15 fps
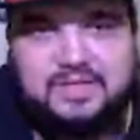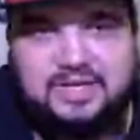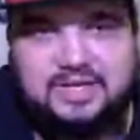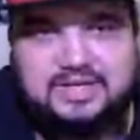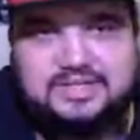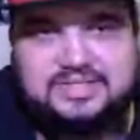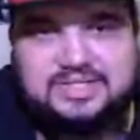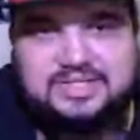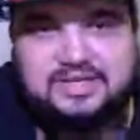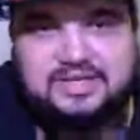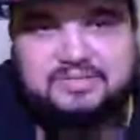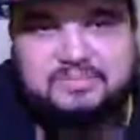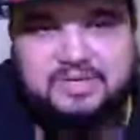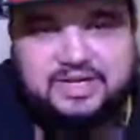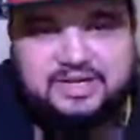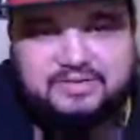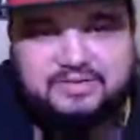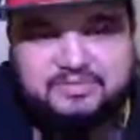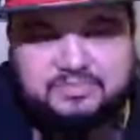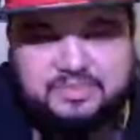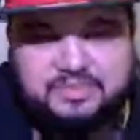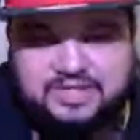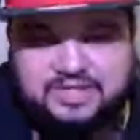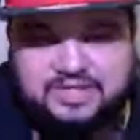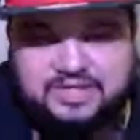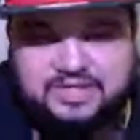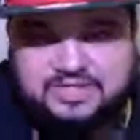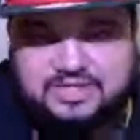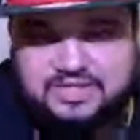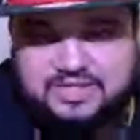I can say goodbye to everybody
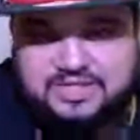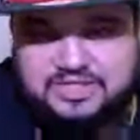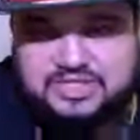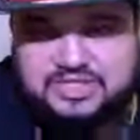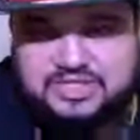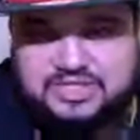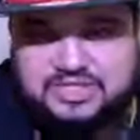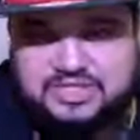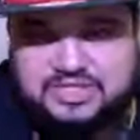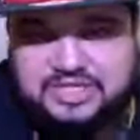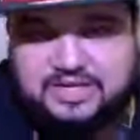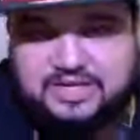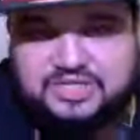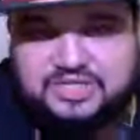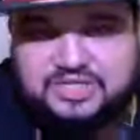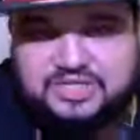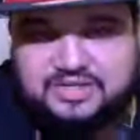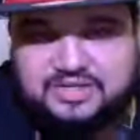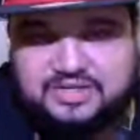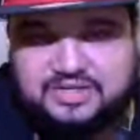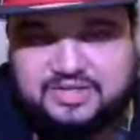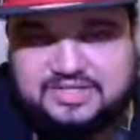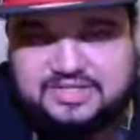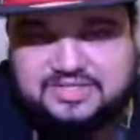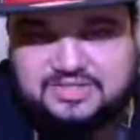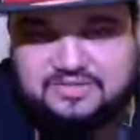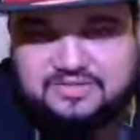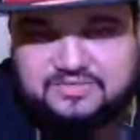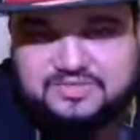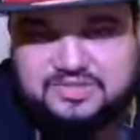that's uh, in the chat right now, chatting and all that stuff.